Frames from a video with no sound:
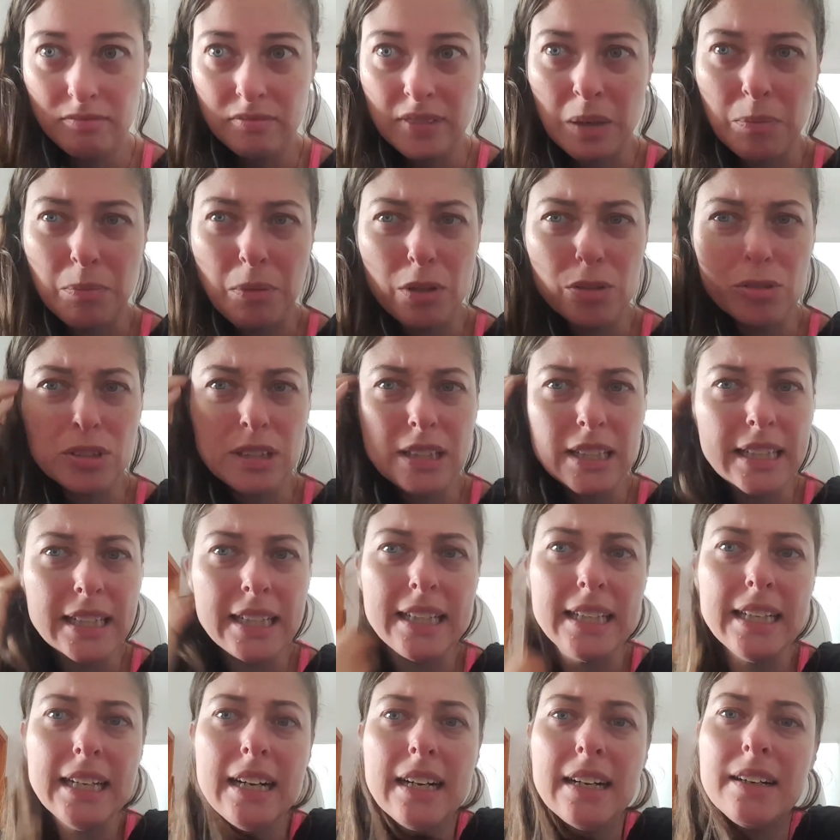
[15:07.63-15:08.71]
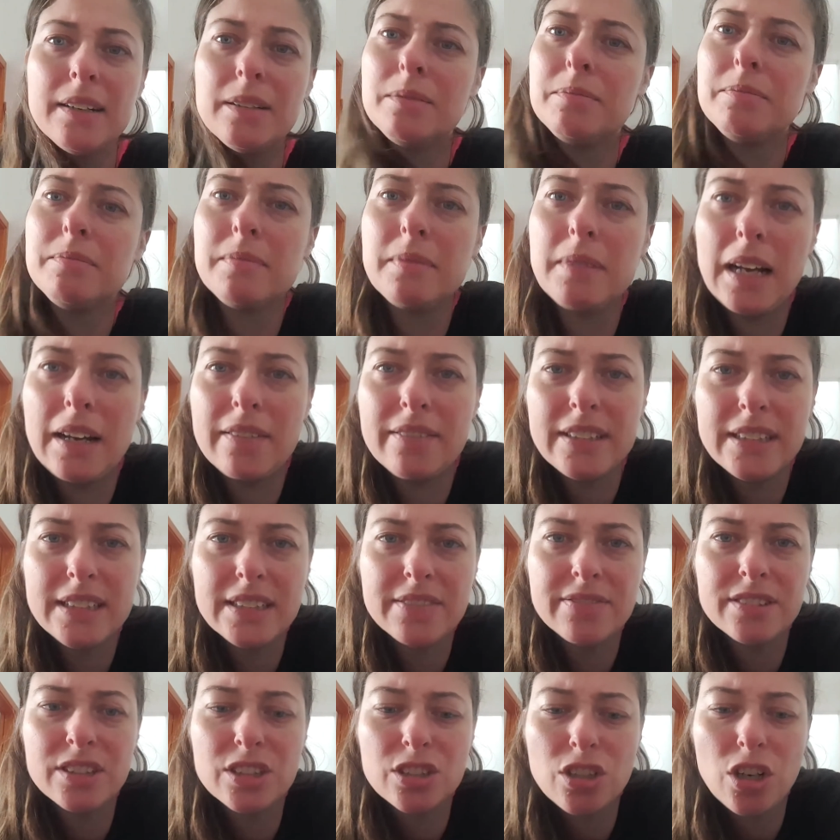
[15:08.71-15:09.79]
mostly having
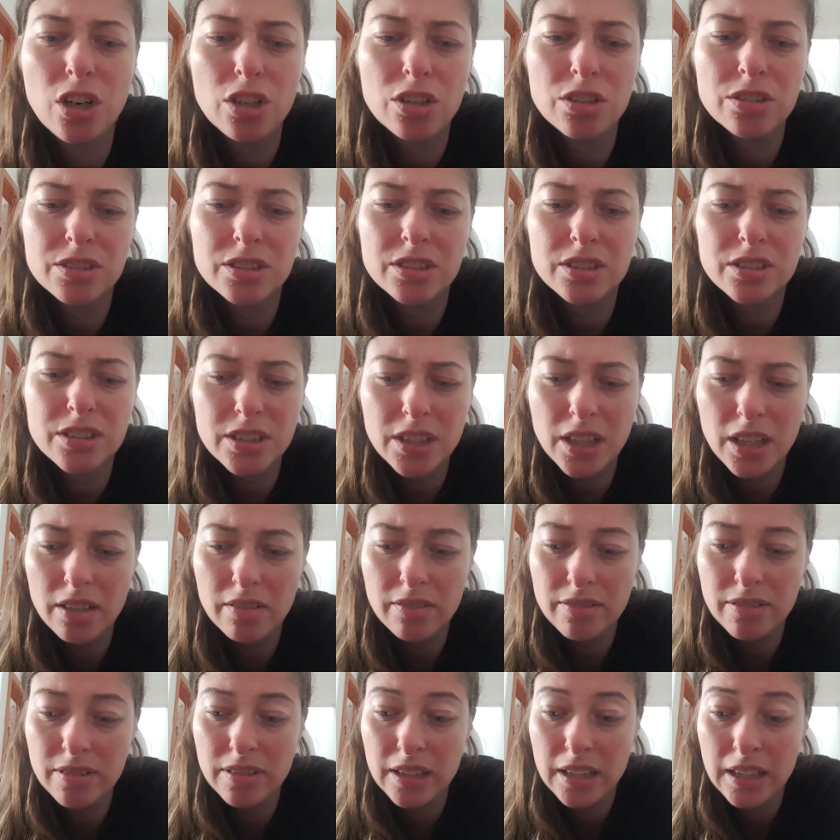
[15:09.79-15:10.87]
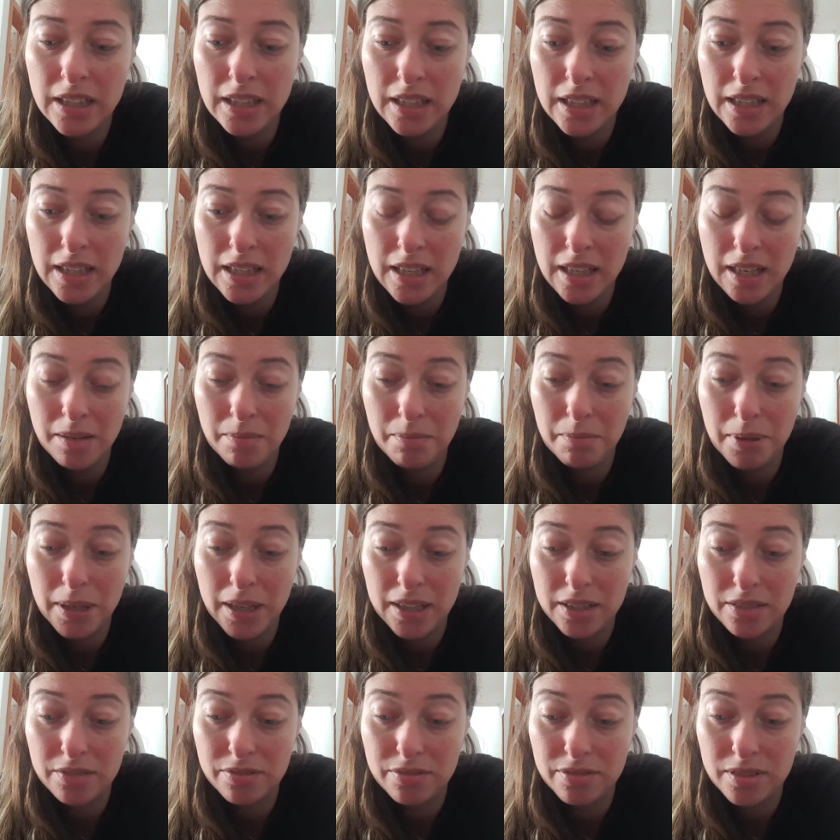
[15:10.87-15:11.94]
different calls and stuff.
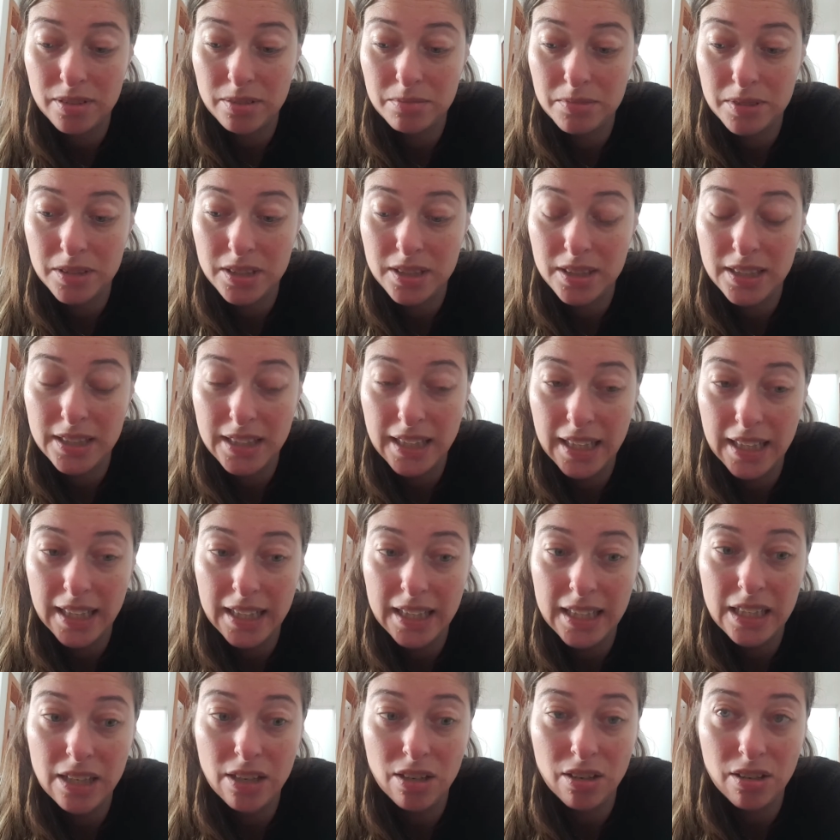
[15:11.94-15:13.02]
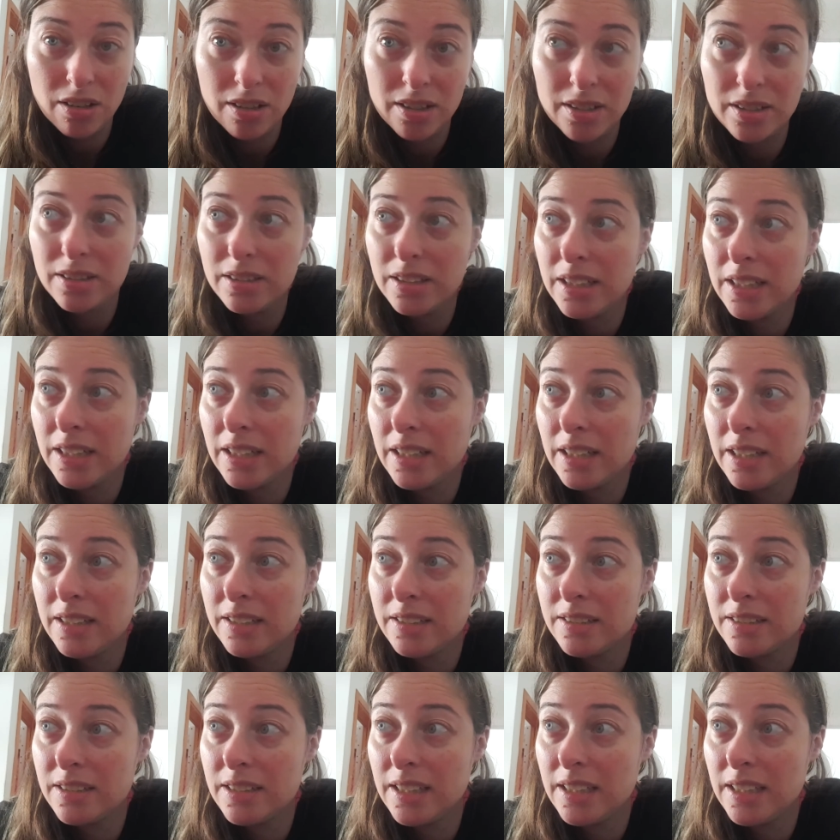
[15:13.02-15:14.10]
But from today on, it
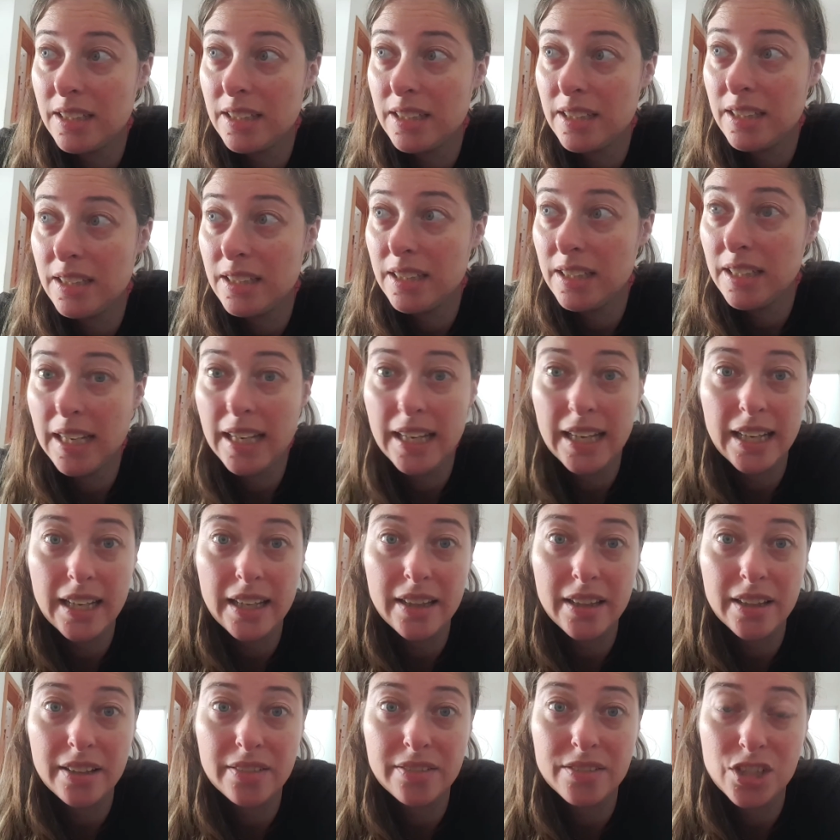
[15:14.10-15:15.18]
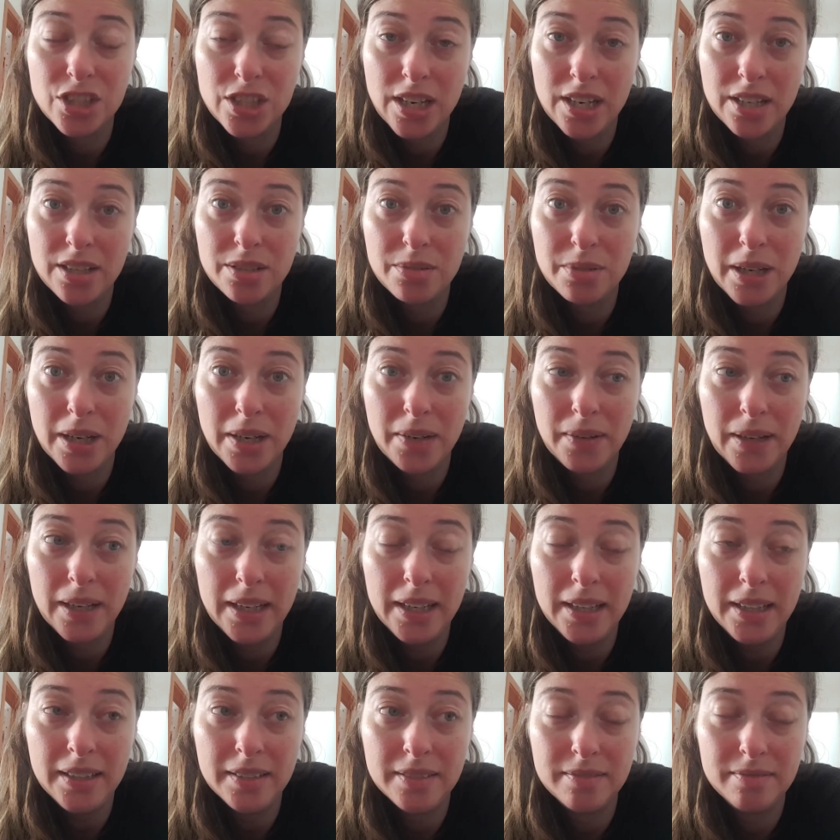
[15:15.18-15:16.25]
is the 8th of
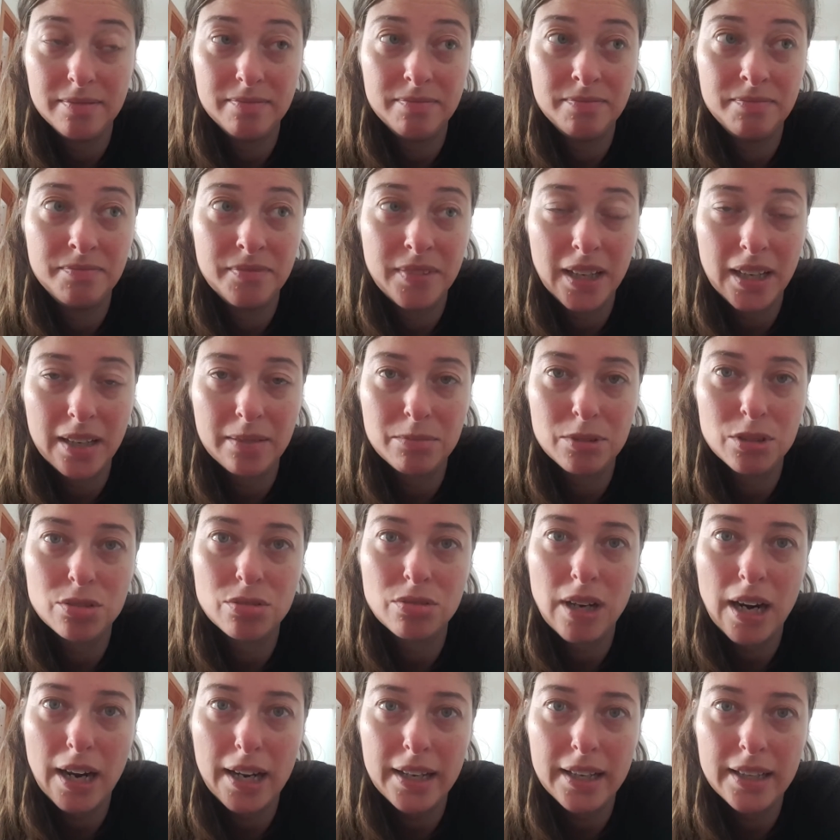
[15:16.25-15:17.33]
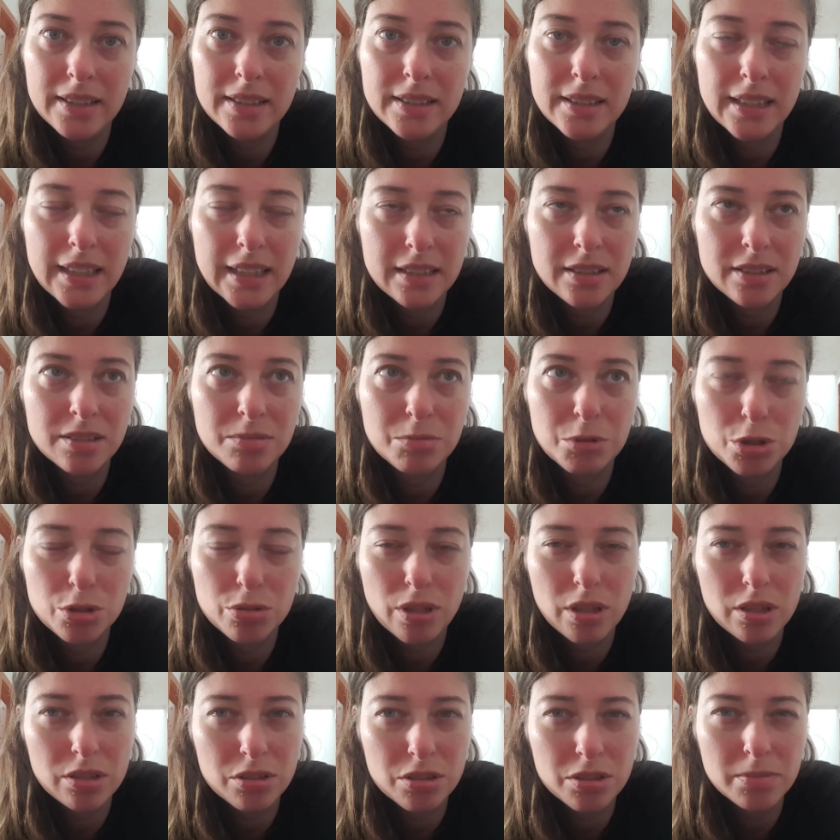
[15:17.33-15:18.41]
January, I'm trying to get some
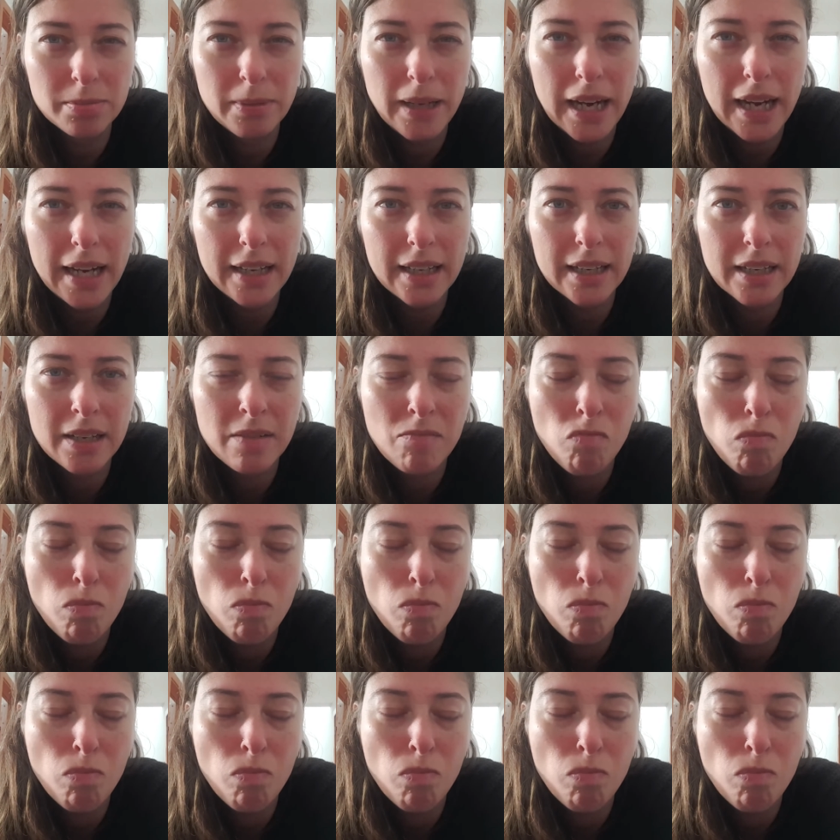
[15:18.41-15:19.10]
structure back